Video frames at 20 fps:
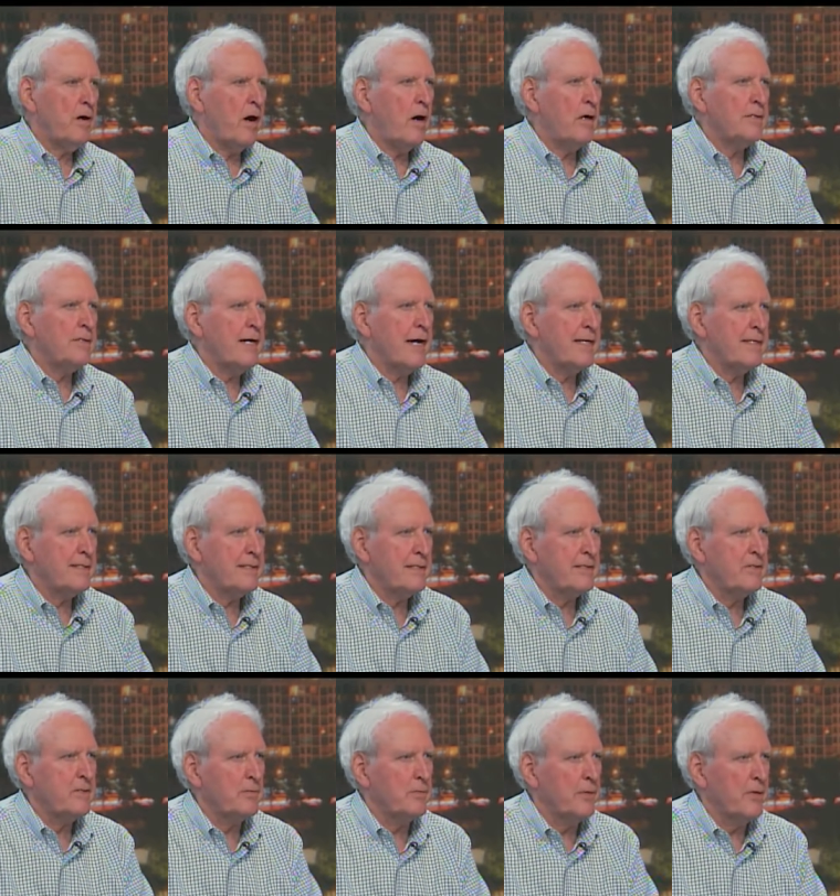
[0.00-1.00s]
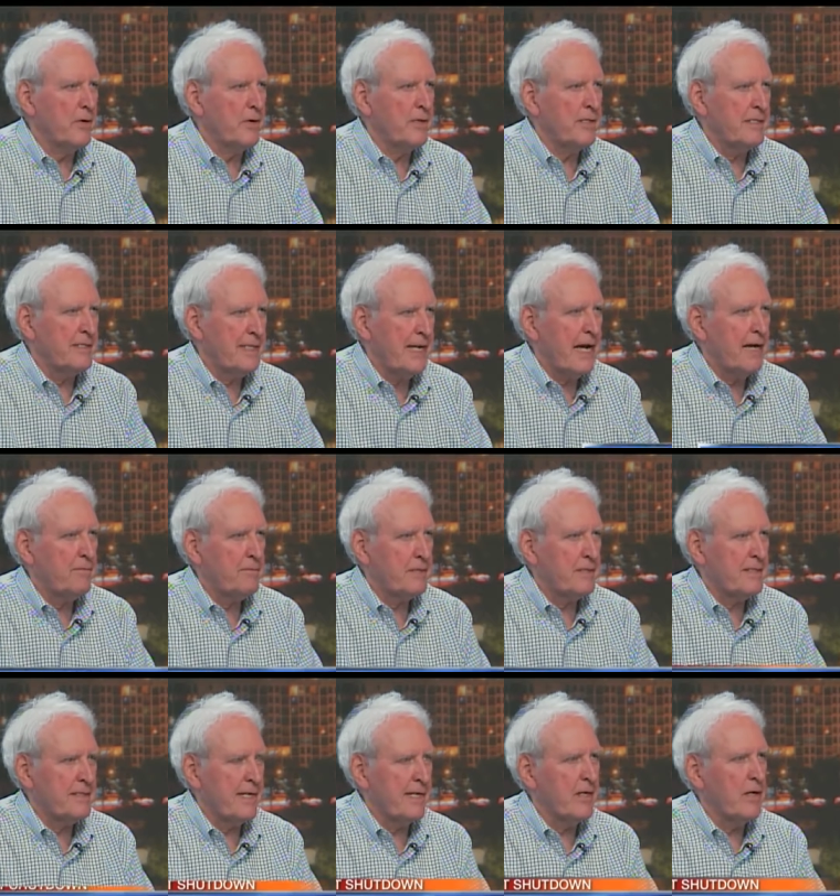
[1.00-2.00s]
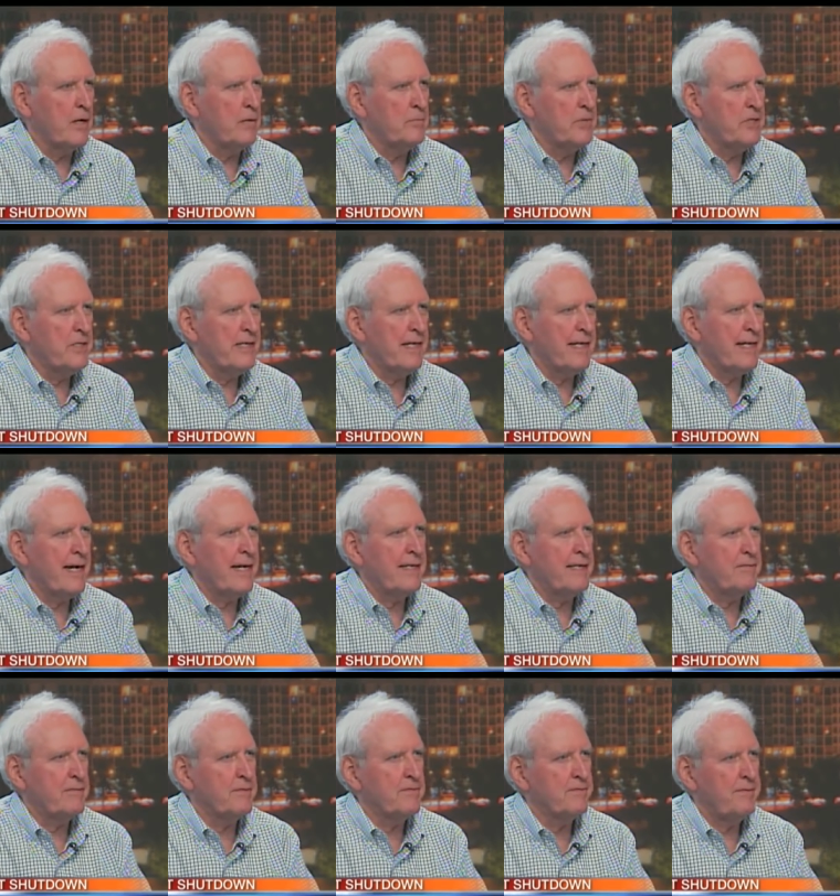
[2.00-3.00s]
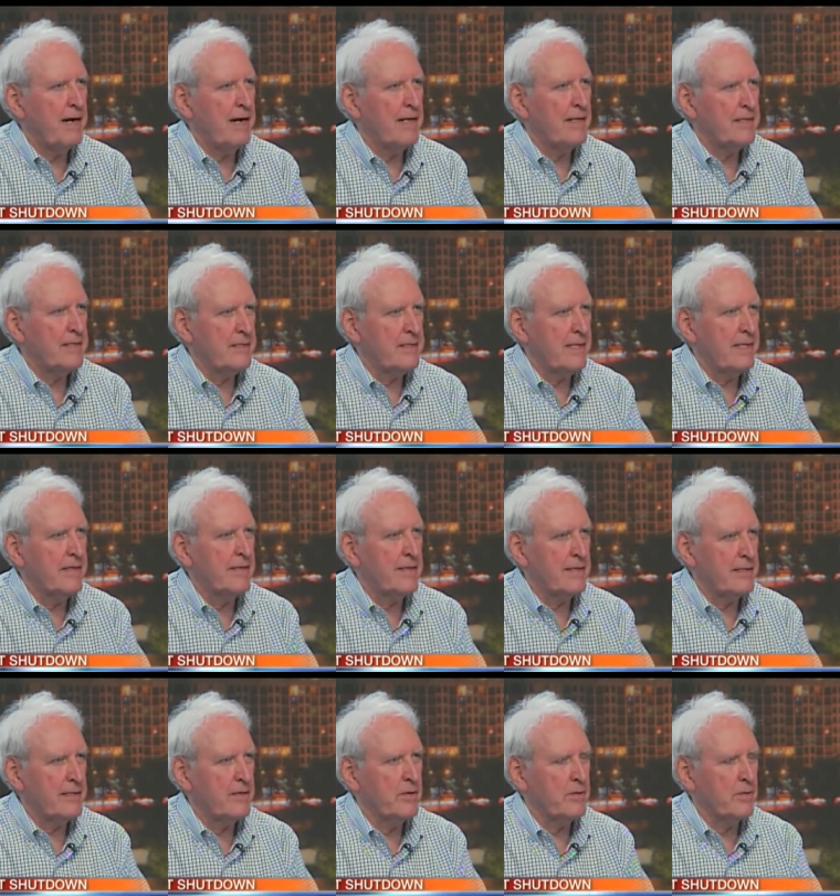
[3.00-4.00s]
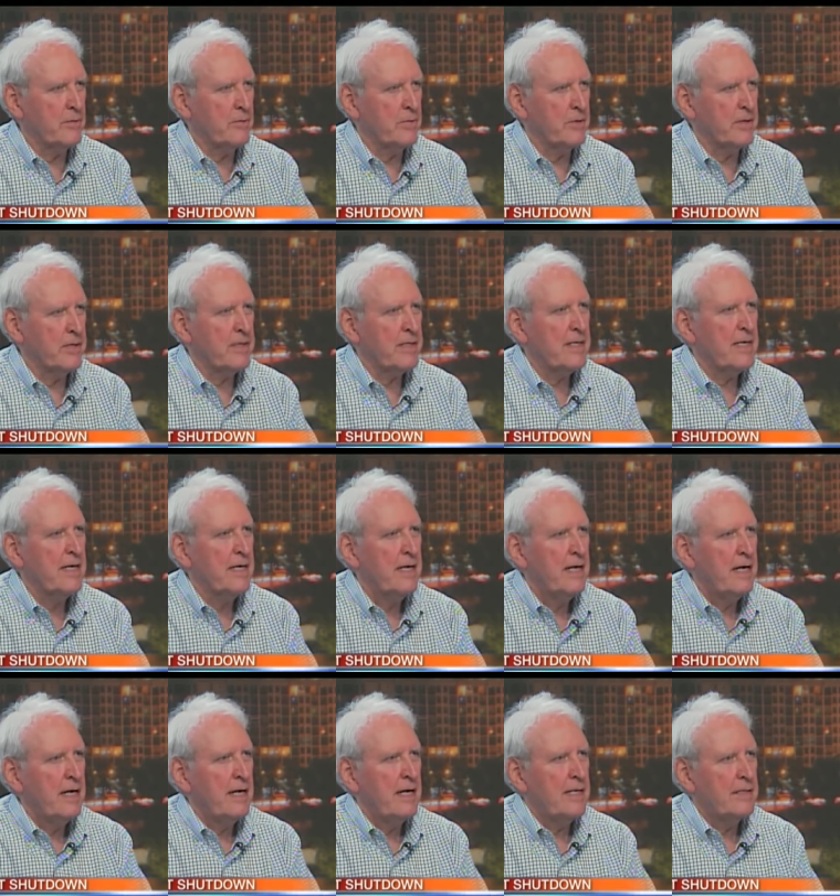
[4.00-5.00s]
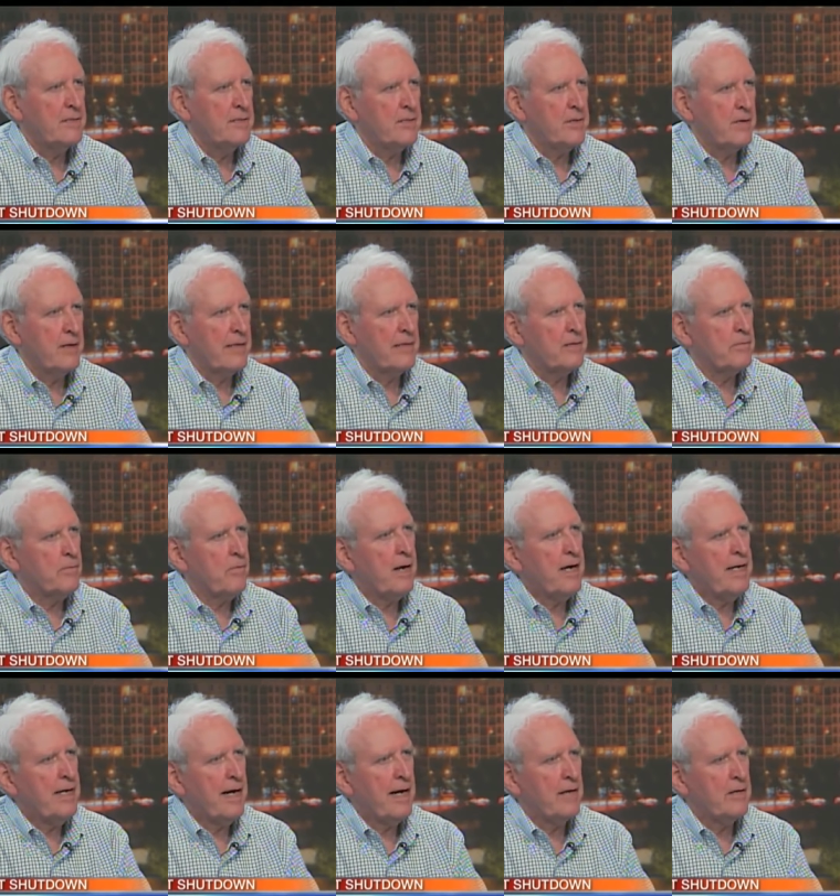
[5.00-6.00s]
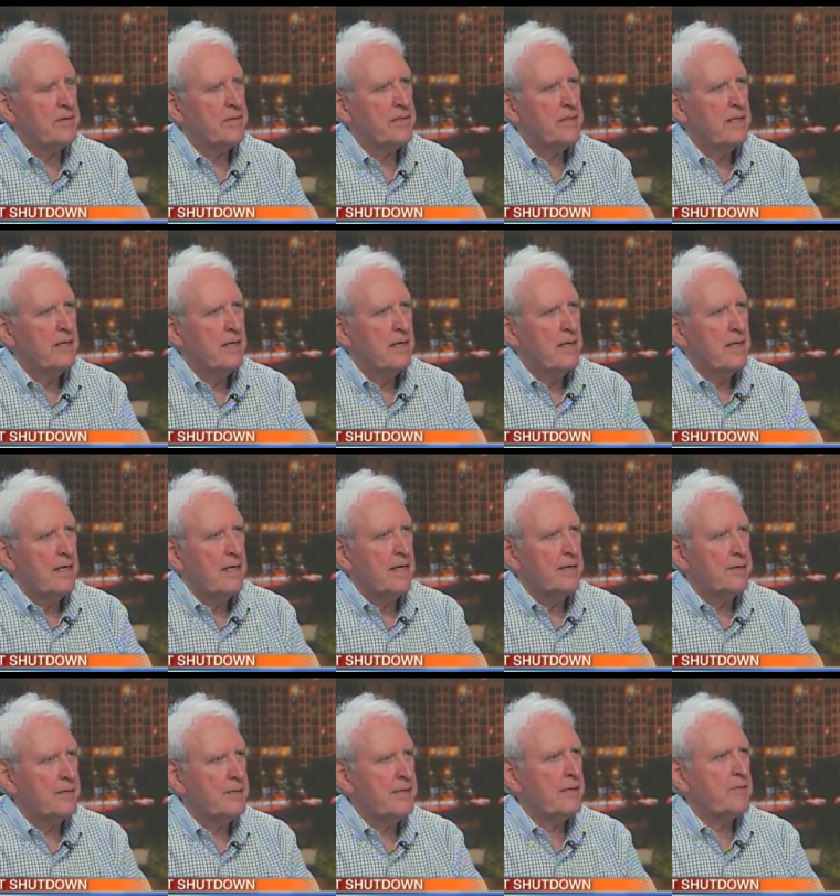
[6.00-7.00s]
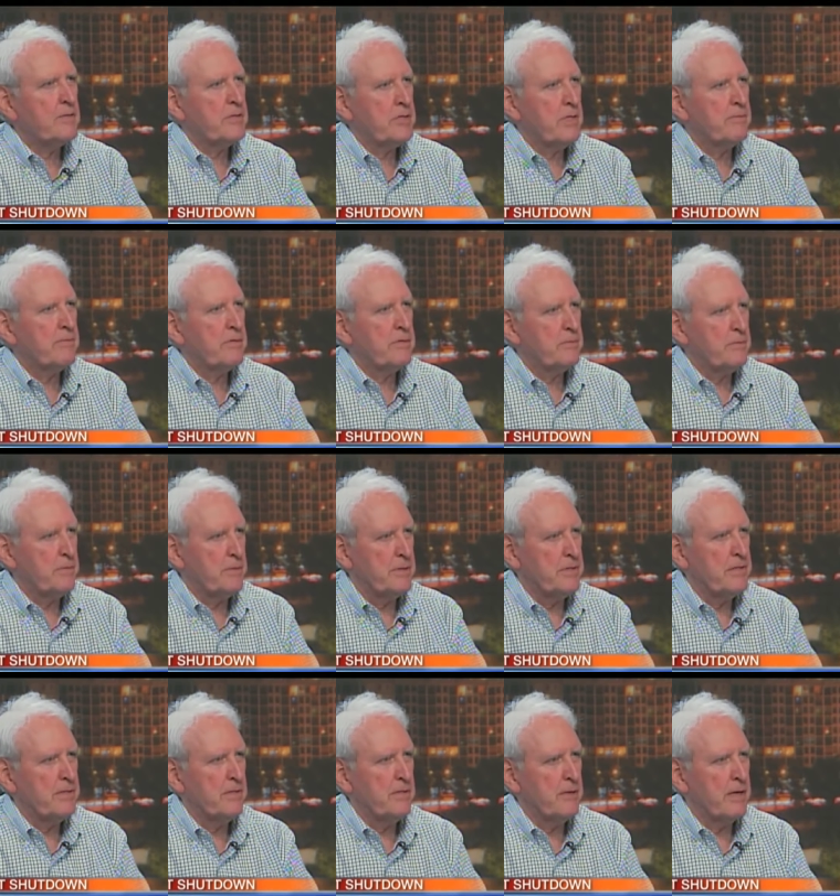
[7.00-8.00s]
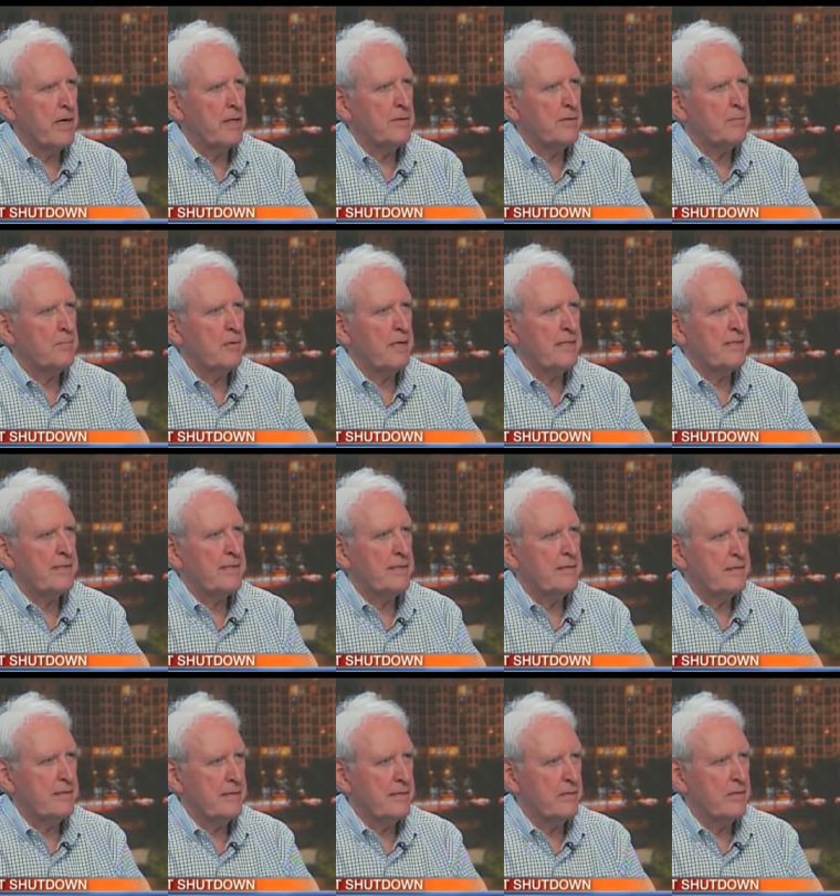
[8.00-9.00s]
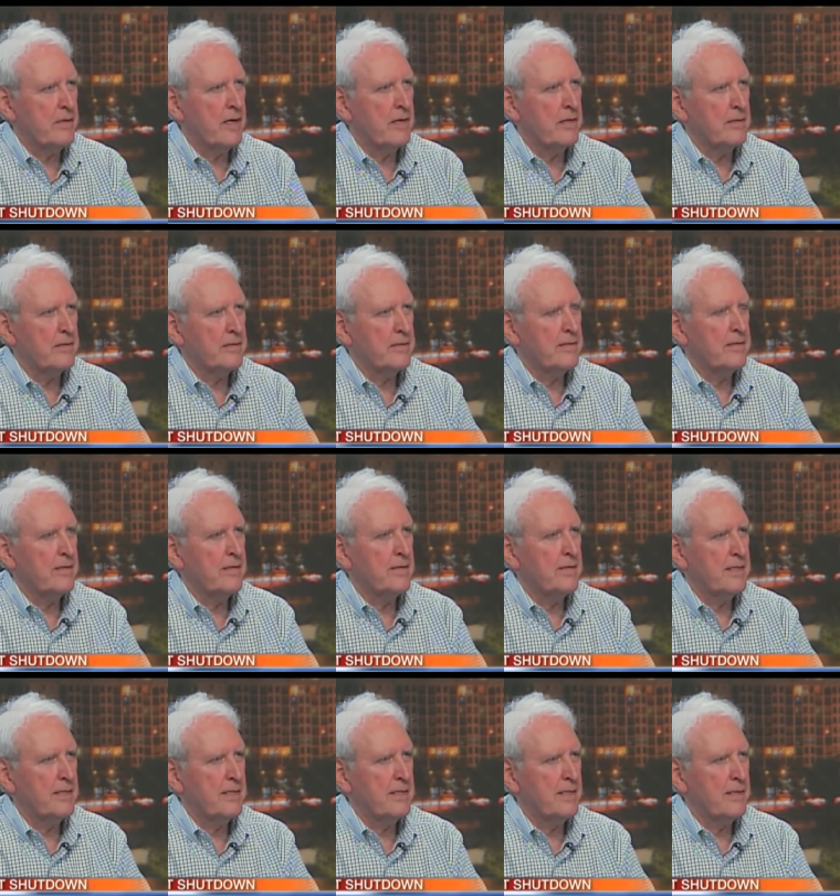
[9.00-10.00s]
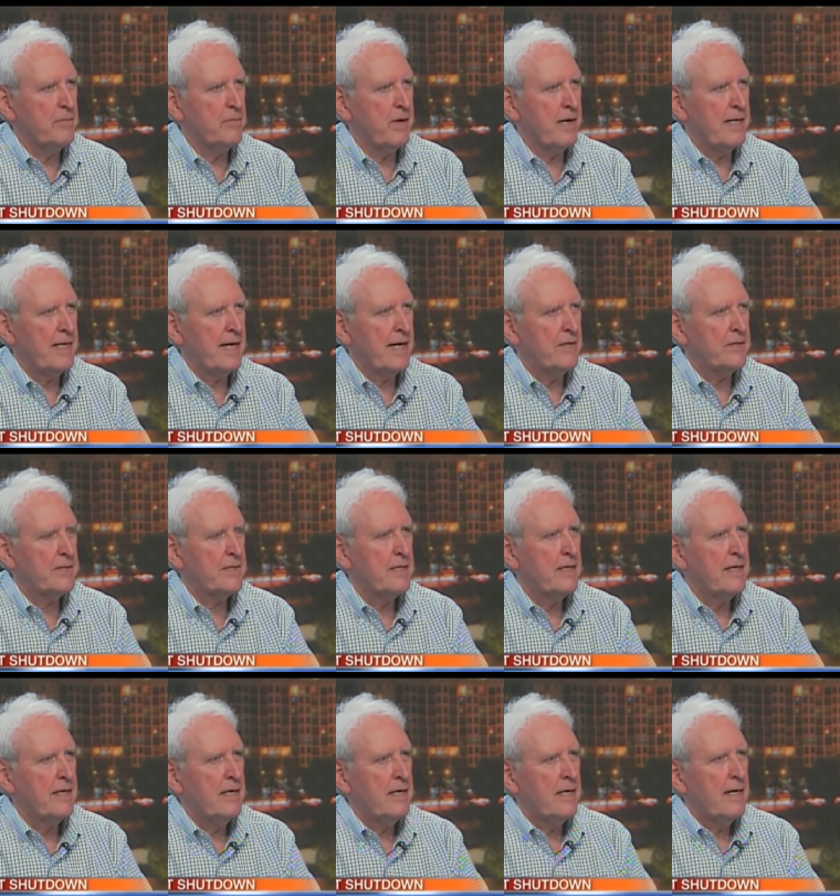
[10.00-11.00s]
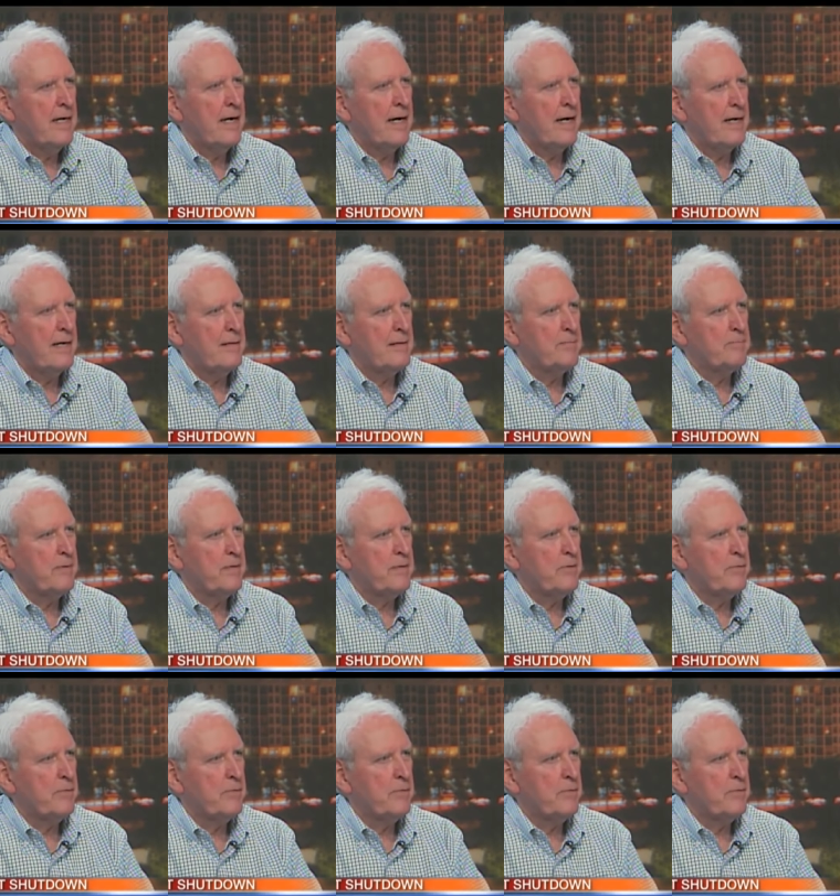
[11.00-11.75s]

all non-essential employees have to stay home. You cannot even voluntarily go to work. And so like the White House, uh, the Secret Service will still guard the president, still guard the uh, White House, uh, but the